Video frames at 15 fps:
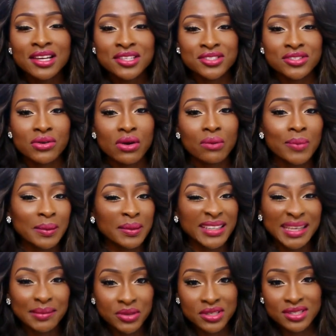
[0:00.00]
So I'll probably
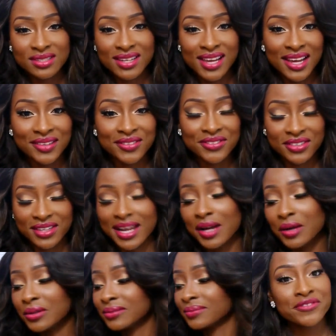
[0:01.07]
keep using that for
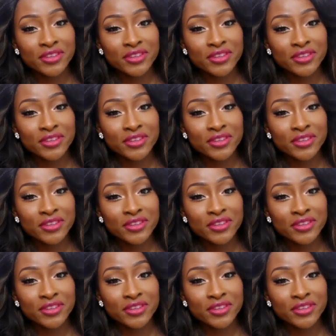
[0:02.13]
now.